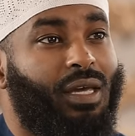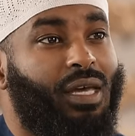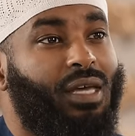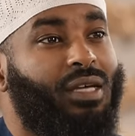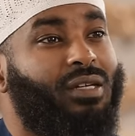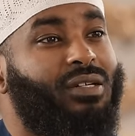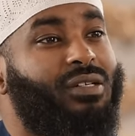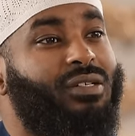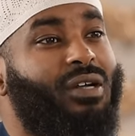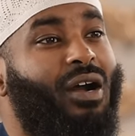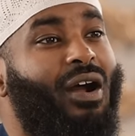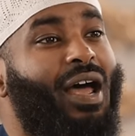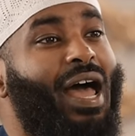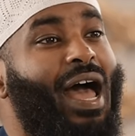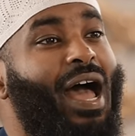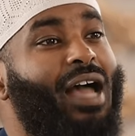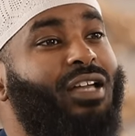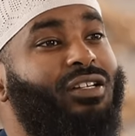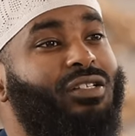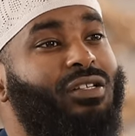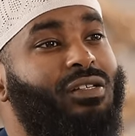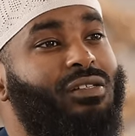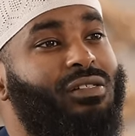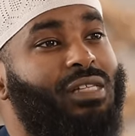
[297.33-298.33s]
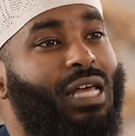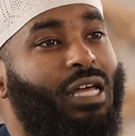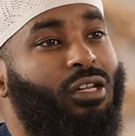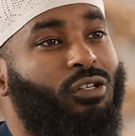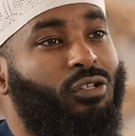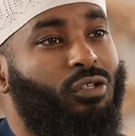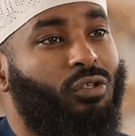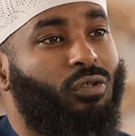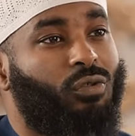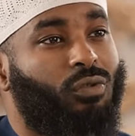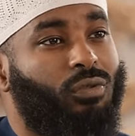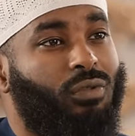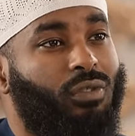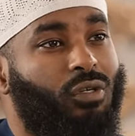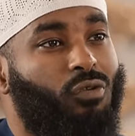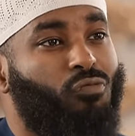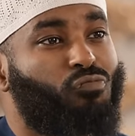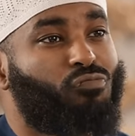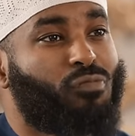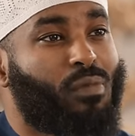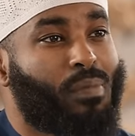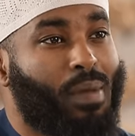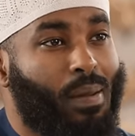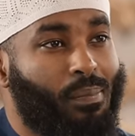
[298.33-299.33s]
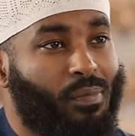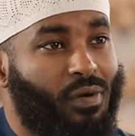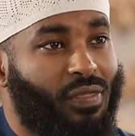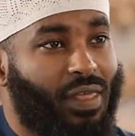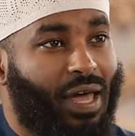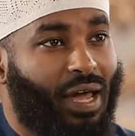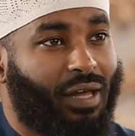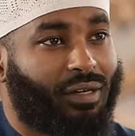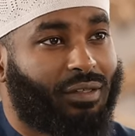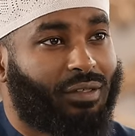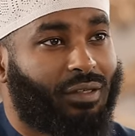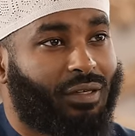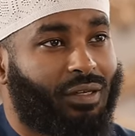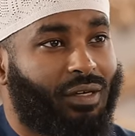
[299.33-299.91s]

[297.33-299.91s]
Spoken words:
It is our actions that do. Remember that.